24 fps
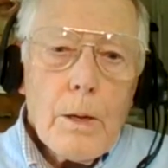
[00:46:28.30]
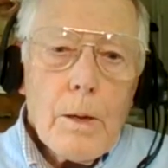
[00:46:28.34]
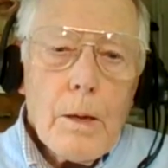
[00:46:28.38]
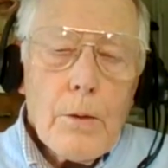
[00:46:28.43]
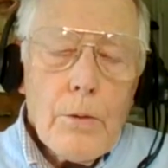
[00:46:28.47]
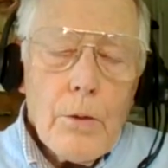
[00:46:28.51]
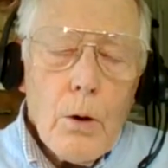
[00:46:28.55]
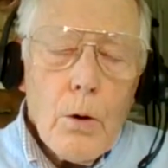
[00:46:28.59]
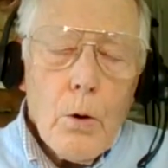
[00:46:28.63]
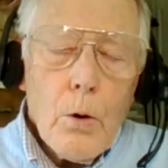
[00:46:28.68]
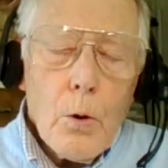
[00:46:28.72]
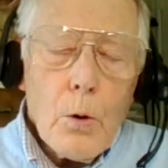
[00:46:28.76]

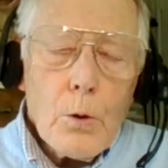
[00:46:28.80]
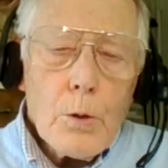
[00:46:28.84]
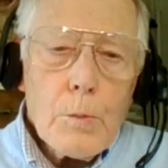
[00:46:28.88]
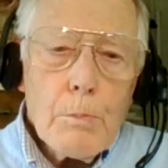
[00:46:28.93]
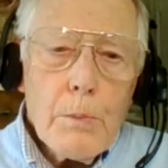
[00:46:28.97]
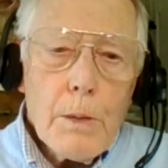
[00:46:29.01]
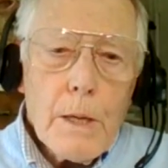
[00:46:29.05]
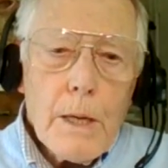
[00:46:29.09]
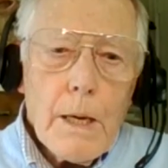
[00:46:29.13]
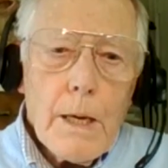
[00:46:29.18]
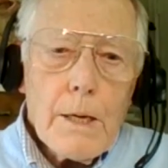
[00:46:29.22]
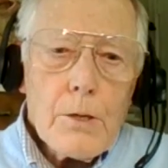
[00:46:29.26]
The horse
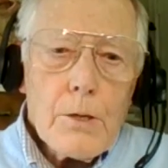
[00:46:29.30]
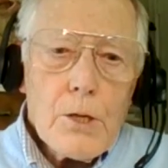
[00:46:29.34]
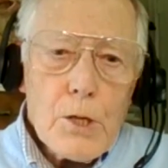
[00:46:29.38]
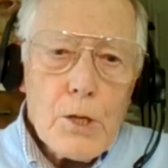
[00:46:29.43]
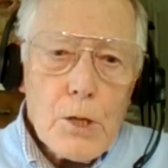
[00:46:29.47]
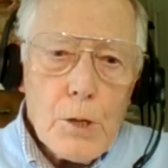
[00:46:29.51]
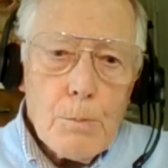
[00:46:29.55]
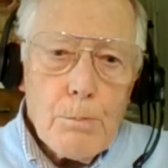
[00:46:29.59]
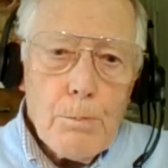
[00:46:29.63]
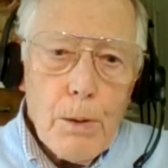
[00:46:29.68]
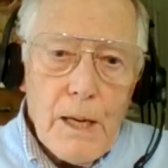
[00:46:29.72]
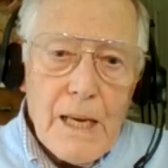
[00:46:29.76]
begins
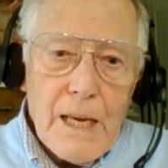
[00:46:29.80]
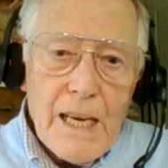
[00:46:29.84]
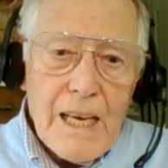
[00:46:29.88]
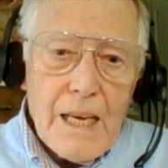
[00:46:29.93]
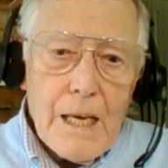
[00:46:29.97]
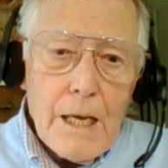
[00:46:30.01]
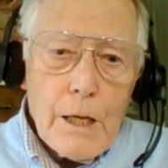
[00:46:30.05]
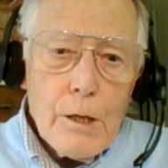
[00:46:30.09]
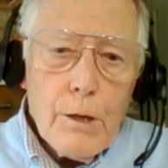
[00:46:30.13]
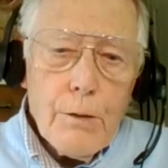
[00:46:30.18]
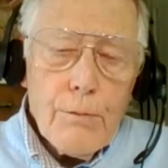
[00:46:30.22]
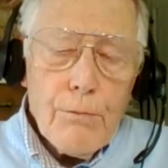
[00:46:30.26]
to
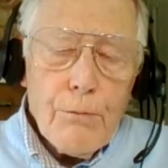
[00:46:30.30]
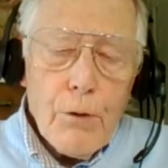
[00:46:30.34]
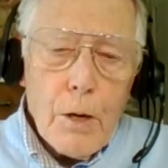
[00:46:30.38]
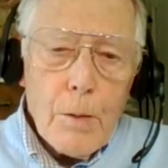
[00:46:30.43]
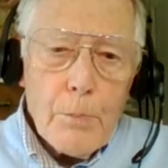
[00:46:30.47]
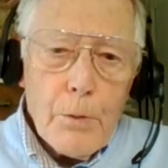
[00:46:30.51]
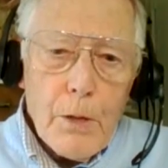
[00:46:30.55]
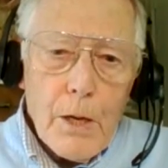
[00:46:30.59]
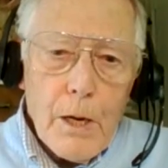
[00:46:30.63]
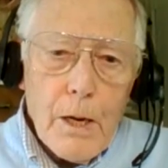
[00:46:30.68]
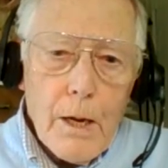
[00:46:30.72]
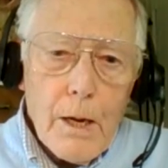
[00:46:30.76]
bleed
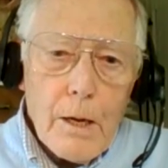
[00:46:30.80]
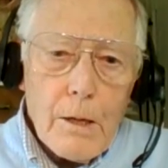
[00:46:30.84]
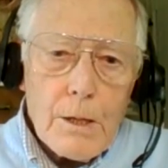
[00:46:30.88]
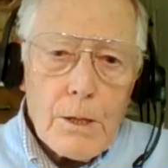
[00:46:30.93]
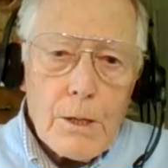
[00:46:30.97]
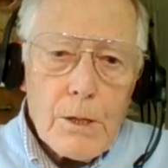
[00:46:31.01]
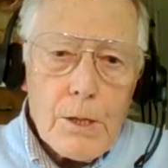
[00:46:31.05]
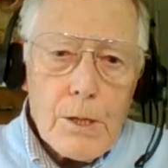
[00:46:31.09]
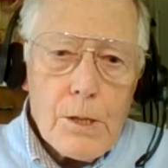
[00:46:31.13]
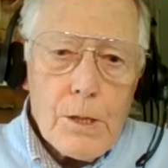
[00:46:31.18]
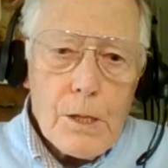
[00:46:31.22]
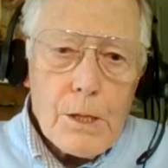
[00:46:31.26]
from the
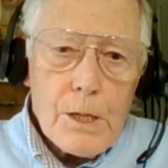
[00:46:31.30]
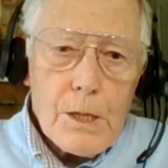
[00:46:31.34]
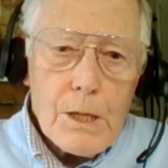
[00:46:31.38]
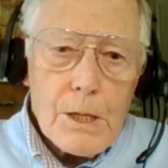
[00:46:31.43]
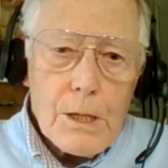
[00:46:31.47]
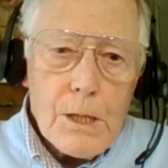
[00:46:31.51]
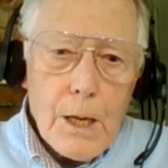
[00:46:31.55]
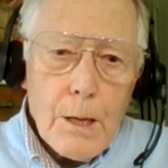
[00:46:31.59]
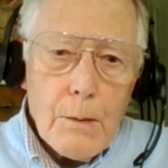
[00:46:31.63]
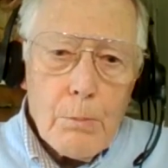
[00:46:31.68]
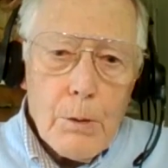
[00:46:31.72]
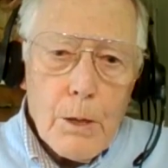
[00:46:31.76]
lungs. This
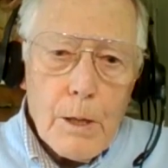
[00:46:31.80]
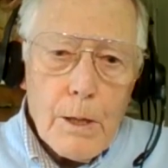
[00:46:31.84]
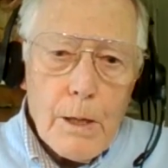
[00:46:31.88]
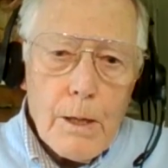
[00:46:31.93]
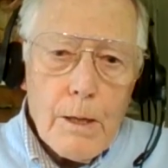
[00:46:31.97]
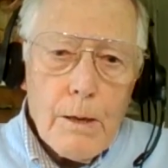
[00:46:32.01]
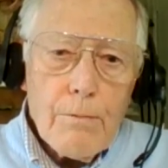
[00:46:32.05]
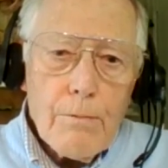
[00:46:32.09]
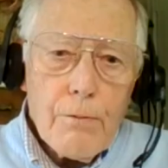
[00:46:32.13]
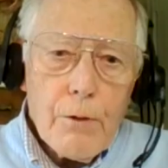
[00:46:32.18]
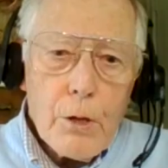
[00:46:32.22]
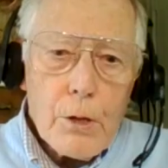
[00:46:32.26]
is, I
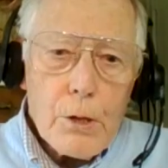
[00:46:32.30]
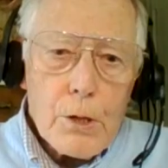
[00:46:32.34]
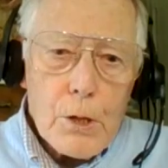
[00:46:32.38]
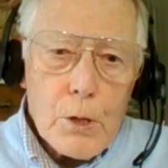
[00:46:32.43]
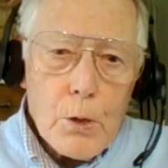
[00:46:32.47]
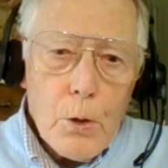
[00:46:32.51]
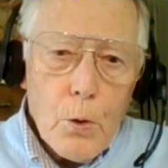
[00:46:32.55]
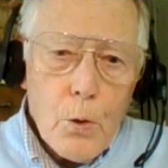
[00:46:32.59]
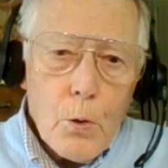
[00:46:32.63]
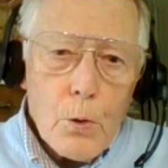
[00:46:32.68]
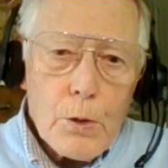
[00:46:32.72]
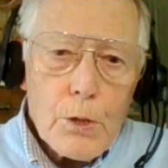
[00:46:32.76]
believe, the
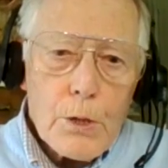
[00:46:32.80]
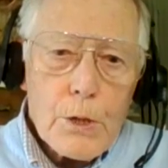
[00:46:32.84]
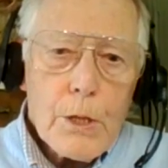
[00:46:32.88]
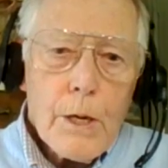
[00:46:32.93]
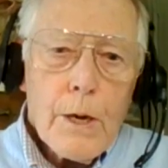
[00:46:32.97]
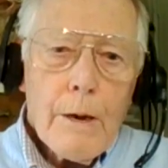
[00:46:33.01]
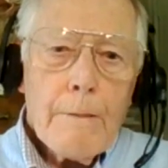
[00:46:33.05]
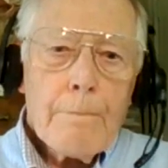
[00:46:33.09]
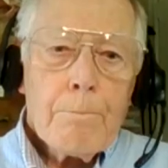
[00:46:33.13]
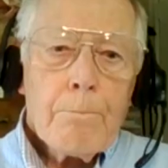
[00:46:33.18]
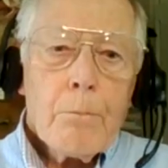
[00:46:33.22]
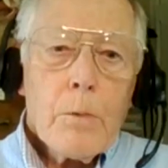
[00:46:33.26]
source
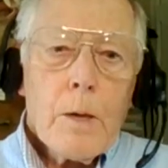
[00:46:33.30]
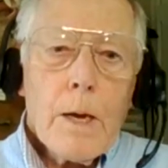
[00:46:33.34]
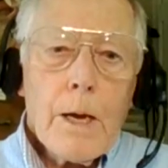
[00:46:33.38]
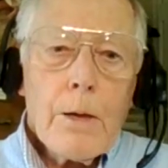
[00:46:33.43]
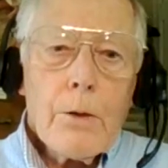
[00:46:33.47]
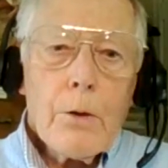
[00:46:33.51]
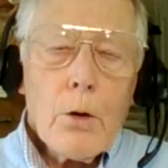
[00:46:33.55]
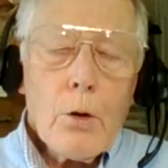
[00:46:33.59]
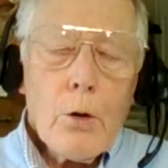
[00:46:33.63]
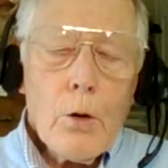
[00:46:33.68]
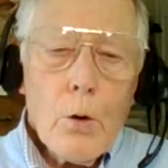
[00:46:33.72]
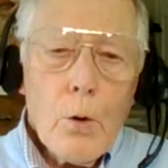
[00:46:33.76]

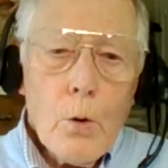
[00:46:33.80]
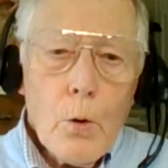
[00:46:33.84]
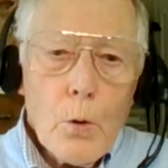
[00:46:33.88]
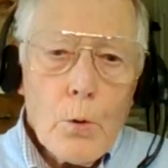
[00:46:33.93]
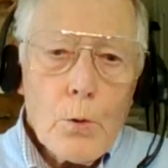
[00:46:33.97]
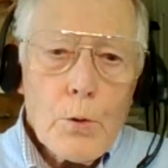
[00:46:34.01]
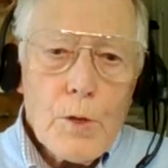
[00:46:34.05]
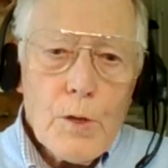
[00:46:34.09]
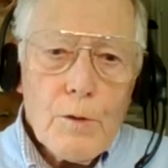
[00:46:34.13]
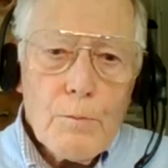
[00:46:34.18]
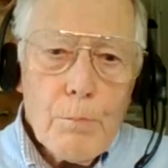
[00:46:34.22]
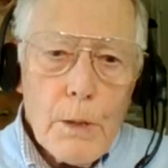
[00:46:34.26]
and the
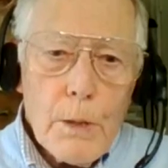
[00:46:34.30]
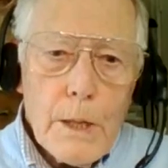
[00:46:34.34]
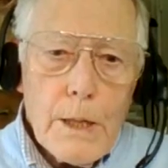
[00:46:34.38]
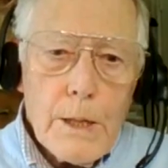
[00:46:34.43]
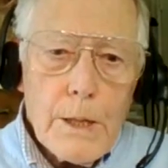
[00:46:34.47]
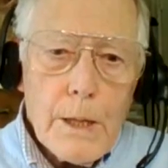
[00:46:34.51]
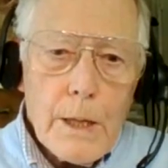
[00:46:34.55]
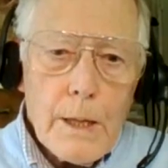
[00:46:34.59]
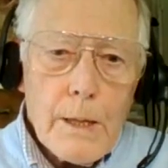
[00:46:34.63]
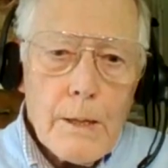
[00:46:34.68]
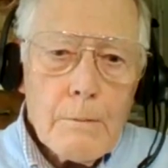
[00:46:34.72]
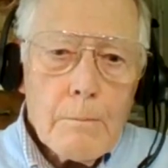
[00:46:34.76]
cause of
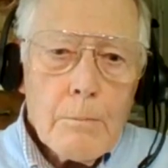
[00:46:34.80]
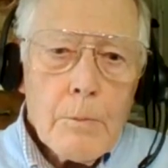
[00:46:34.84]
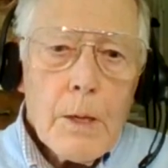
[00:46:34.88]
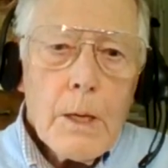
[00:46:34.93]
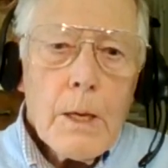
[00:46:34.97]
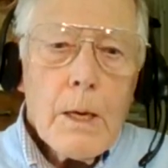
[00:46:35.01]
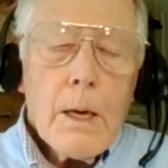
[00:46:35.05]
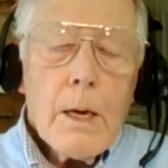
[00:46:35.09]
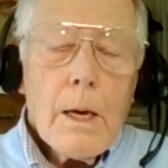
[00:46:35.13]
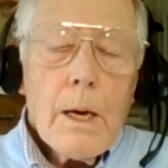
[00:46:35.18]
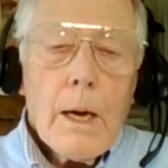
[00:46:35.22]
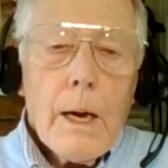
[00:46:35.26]
bleeding.
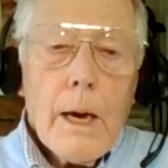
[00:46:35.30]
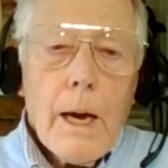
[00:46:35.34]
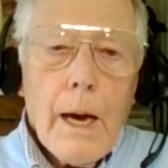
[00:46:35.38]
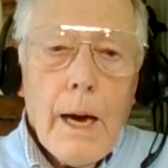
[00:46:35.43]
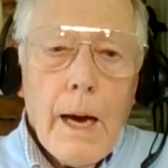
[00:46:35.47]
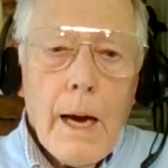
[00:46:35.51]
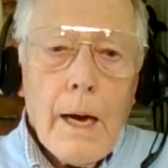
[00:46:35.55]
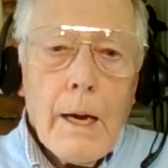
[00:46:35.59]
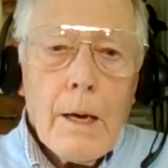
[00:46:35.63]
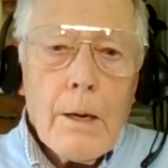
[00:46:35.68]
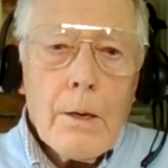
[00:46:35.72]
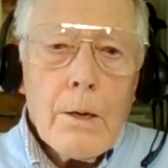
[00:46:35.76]

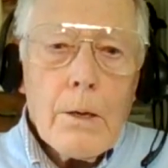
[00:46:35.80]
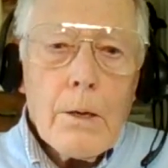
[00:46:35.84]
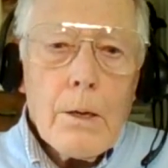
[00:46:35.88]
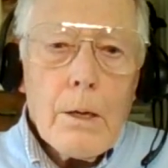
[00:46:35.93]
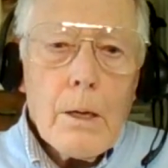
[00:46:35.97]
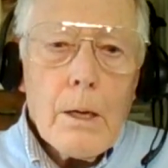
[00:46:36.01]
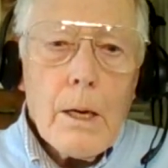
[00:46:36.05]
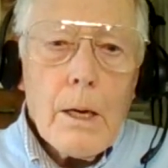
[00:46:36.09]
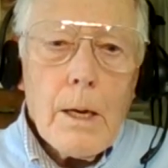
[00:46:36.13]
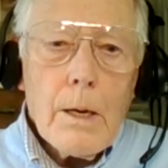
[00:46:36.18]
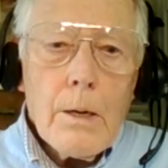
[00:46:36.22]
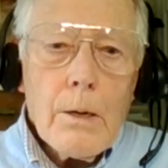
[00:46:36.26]
And
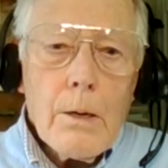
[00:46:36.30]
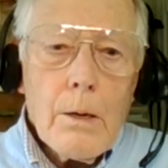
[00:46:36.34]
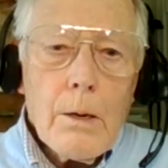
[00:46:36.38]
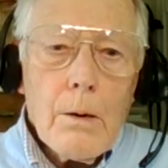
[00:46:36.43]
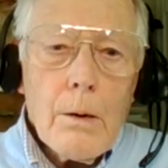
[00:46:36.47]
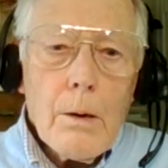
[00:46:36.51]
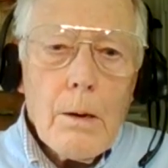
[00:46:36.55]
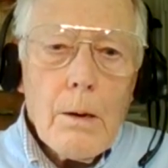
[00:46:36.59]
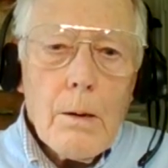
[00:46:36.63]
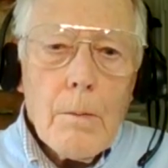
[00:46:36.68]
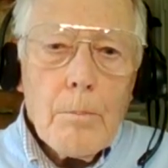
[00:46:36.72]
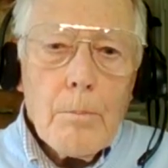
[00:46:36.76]

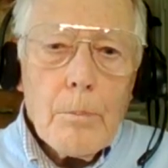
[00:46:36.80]
in